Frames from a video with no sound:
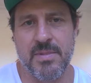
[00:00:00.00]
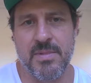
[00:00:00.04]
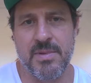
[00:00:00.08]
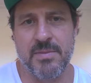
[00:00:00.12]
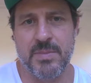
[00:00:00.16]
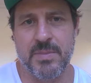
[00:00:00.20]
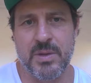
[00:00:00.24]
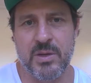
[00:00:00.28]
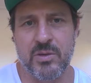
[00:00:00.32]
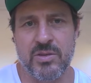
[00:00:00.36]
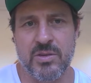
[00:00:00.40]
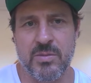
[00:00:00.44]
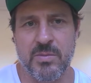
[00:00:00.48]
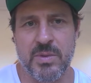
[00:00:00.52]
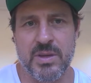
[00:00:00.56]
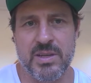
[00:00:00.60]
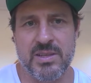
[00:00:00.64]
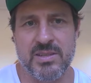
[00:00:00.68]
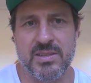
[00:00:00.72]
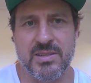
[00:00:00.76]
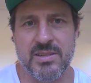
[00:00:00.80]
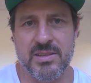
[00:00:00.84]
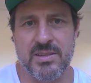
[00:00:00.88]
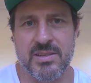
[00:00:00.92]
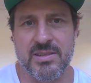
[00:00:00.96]
built a
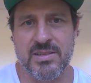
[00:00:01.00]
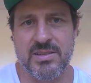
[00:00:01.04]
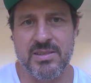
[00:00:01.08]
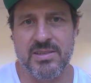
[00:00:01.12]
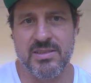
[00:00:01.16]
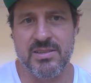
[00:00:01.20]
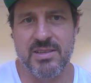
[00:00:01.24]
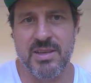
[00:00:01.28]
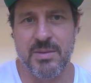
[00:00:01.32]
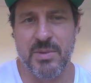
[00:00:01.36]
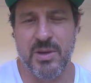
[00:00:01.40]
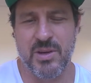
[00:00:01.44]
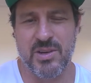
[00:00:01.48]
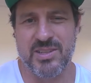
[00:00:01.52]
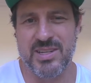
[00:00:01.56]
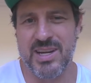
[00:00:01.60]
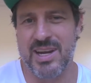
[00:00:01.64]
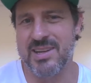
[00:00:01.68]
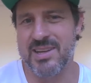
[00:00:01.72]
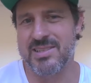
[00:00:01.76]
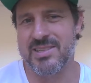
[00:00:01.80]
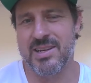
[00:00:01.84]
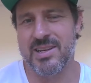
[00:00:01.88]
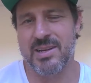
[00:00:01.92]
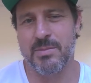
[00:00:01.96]
business. They built a
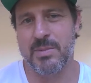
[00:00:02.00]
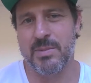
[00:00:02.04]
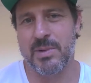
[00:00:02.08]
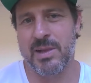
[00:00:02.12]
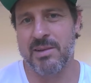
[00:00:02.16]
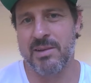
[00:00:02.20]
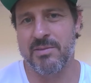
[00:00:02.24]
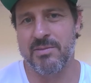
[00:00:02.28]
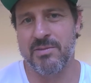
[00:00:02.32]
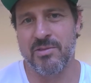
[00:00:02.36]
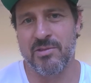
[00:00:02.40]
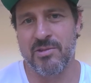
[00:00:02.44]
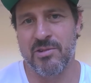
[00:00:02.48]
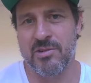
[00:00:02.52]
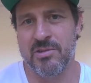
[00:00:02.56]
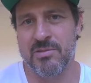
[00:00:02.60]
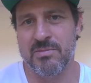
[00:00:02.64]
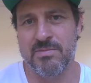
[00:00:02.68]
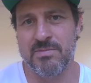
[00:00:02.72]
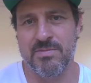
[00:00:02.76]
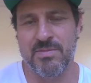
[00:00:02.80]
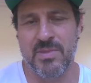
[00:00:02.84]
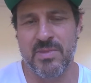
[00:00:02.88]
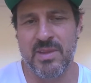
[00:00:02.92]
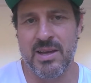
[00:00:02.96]
data center
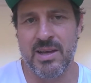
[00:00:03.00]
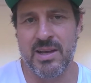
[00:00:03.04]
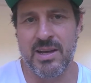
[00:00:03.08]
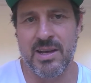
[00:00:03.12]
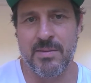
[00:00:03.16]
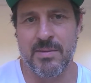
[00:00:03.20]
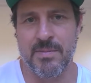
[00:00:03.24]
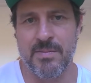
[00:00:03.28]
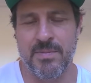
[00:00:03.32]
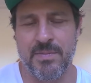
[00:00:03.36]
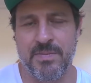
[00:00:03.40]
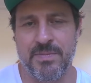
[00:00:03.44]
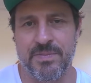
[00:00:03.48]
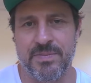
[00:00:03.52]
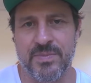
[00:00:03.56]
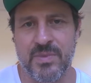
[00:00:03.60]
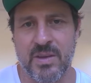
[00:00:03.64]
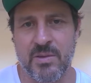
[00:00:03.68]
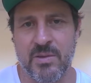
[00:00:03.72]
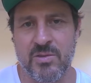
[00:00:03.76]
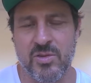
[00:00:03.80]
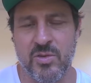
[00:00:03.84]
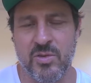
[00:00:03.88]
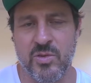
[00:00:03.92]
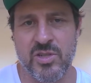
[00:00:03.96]
platform.
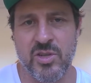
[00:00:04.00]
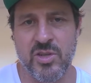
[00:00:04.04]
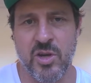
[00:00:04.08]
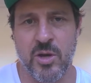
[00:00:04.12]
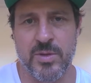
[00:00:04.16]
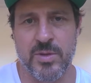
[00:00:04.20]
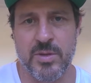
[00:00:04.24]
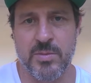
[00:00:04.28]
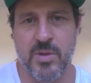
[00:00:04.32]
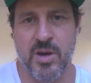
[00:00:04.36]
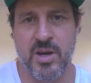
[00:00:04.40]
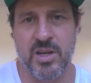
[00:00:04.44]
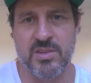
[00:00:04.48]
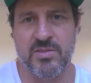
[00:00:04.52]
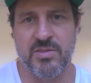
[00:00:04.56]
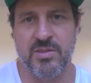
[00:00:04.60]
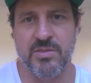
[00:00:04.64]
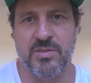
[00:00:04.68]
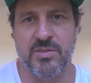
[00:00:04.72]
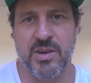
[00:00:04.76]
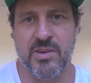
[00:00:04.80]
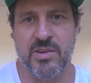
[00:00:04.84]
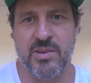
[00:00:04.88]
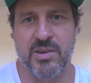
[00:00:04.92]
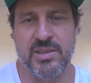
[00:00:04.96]
It was always optimized for
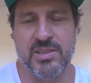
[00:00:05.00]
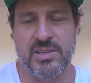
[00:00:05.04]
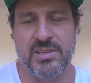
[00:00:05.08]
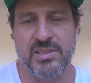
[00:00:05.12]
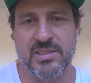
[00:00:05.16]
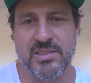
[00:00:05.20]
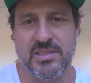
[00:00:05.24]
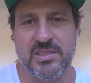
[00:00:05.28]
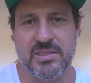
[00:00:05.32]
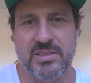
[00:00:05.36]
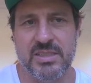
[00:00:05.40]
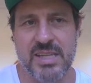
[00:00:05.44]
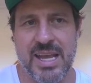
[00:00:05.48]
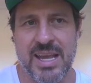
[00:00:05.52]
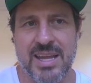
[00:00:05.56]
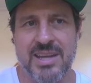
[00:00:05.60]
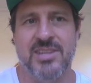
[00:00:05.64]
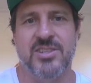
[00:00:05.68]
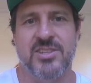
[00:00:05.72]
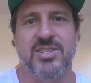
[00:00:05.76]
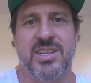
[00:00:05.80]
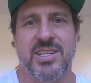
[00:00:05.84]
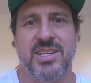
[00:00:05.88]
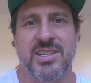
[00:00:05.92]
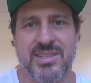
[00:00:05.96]
various
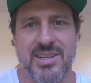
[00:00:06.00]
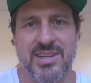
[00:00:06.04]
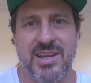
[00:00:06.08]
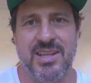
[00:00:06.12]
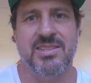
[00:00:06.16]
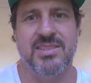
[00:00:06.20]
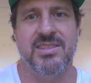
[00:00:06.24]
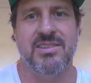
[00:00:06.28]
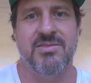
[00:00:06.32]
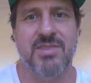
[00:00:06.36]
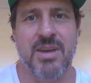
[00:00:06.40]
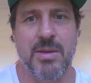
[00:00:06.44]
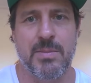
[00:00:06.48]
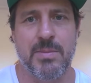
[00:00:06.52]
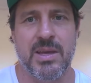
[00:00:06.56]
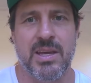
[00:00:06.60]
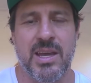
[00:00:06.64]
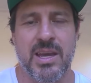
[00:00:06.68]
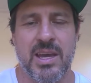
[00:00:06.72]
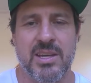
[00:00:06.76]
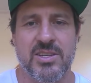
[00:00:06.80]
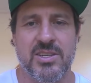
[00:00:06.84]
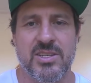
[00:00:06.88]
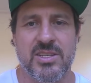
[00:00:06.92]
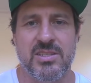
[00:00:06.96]
energy-intensive
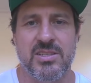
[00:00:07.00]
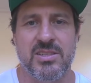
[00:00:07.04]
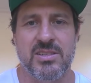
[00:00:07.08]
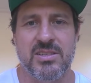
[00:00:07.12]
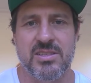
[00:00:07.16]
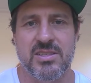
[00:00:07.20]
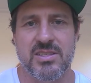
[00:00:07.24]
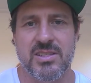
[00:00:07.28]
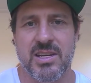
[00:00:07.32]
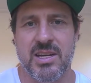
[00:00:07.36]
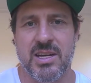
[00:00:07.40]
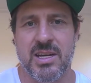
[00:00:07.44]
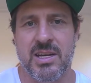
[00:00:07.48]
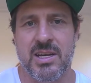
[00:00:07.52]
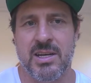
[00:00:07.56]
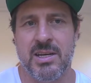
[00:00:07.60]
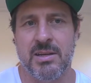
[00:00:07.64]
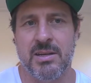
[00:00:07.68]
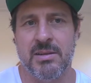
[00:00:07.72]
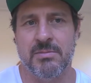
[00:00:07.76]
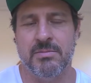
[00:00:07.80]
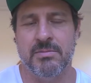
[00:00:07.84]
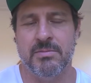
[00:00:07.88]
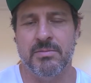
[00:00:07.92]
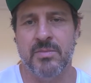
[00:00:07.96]
applications.
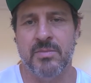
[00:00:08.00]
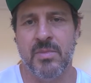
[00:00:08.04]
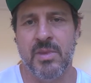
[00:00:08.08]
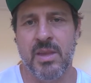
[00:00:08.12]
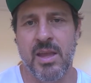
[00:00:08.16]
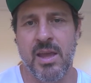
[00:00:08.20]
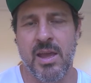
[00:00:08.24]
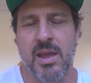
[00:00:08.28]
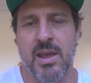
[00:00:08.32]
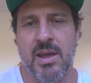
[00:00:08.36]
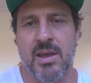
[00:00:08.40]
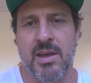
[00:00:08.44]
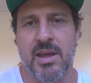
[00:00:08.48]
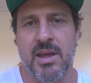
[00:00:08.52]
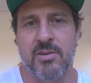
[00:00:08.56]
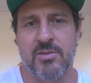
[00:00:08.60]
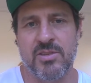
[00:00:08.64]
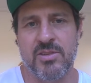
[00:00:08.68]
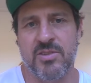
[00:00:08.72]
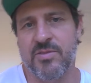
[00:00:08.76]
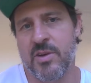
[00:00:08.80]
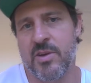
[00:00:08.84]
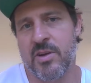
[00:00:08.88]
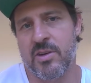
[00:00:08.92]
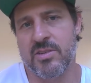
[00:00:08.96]
And it was
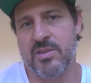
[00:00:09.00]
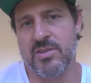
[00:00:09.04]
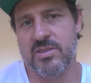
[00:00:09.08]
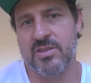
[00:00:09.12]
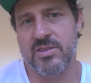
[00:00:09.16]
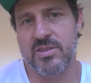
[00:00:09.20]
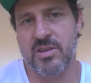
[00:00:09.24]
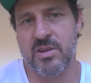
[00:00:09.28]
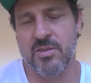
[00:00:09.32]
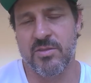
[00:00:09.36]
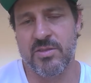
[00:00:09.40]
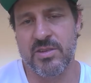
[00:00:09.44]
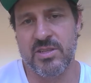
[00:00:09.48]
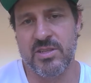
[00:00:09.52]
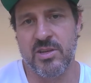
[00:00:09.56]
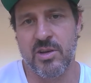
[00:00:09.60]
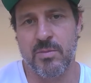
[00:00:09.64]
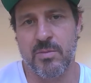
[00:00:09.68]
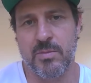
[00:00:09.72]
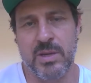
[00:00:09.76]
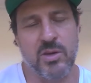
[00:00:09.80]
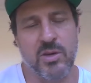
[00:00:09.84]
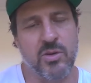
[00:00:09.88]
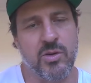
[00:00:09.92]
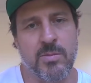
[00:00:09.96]
a focus, obviously,
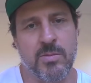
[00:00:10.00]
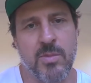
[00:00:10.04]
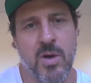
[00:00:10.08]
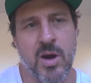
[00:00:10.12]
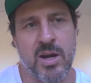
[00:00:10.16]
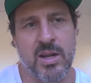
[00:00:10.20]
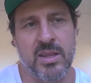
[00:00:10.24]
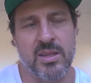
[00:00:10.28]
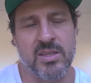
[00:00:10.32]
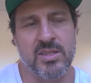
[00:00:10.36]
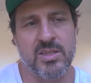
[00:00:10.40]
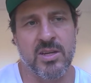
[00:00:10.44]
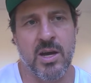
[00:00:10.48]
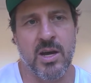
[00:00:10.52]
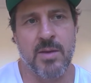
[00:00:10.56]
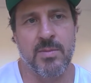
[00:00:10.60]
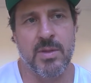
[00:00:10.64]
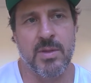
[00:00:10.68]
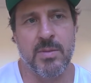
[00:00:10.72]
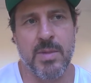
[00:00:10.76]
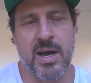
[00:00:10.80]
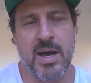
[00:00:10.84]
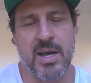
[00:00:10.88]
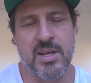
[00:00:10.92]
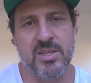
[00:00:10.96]
on Bitcoin mining at the time.
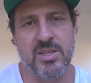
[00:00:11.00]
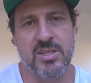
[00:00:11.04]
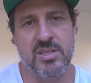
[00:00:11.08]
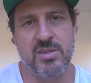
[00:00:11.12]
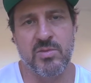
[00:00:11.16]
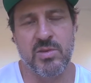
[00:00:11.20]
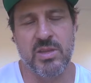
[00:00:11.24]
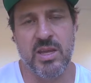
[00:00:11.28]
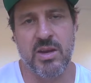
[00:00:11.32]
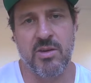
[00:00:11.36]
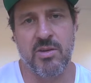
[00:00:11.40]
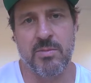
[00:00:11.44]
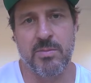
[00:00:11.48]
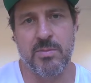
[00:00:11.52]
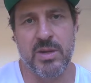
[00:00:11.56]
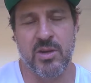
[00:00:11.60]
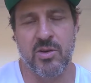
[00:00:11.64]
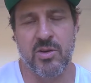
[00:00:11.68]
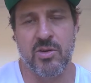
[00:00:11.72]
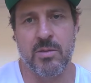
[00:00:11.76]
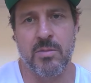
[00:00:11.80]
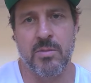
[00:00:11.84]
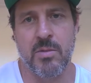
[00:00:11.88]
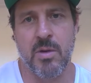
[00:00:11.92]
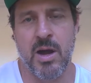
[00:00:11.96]
The margins were there in
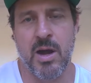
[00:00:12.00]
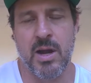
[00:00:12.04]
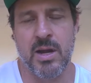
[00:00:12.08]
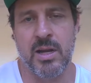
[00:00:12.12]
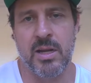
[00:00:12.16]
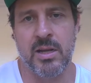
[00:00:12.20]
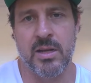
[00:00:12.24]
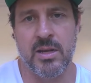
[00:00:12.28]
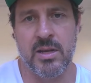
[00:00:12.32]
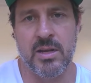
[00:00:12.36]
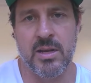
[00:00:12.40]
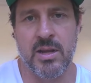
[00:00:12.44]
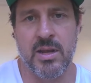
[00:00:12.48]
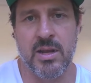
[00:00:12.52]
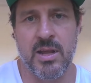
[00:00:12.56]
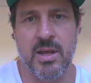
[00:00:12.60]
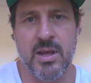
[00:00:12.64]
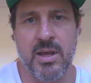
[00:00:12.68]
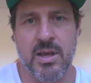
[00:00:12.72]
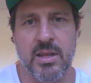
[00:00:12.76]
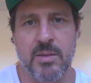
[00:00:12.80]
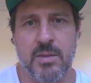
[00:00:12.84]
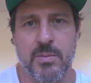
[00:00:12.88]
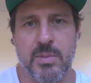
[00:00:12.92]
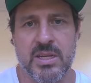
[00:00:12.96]
Bitcoin mining, and
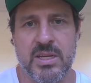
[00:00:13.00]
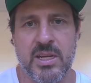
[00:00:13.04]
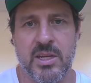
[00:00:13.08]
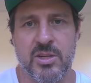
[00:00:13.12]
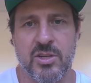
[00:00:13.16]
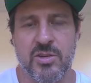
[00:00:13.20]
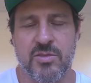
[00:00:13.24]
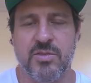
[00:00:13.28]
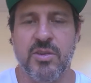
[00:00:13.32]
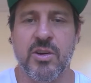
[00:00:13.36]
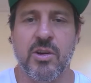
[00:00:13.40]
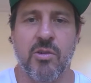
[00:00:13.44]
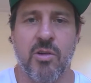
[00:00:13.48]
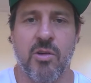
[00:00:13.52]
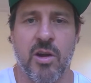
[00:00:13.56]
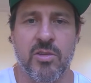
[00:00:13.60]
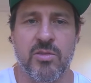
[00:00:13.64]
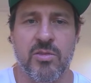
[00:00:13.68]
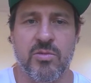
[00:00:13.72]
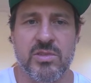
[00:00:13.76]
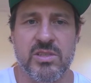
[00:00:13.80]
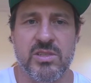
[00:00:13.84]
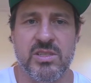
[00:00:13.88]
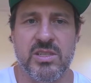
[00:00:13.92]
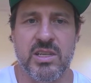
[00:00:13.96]
the potential for
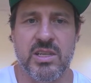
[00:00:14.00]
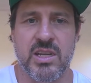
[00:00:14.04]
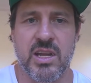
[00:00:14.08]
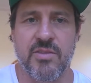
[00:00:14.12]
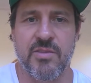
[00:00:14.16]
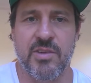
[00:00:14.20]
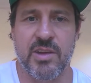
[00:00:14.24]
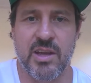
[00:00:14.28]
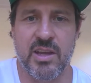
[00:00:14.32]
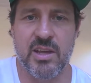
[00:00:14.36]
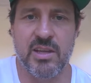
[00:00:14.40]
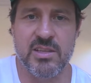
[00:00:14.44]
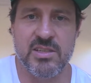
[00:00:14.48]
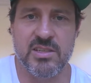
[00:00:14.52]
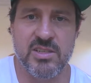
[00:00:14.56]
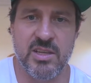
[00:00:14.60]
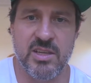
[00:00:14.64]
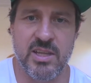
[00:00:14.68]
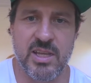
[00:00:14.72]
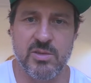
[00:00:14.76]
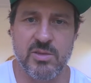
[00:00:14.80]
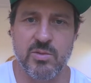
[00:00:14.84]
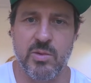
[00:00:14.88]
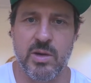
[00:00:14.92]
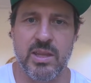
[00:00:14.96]
growth was significant. So
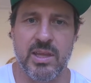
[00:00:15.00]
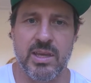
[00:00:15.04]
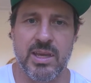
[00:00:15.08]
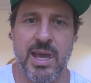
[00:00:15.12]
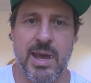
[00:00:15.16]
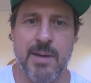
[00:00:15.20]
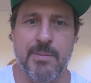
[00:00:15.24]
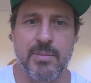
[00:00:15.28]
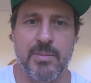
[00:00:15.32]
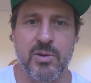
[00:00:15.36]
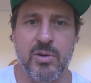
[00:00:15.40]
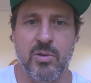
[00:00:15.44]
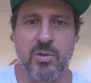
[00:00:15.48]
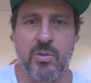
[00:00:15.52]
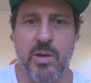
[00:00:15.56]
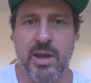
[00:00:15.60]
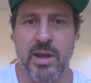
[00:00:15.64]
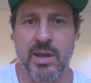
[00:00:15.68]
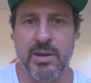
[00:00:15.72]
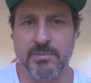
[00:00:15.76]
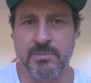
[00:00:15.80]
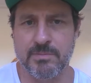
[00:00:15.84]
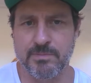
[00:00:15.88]
that's where the capital went.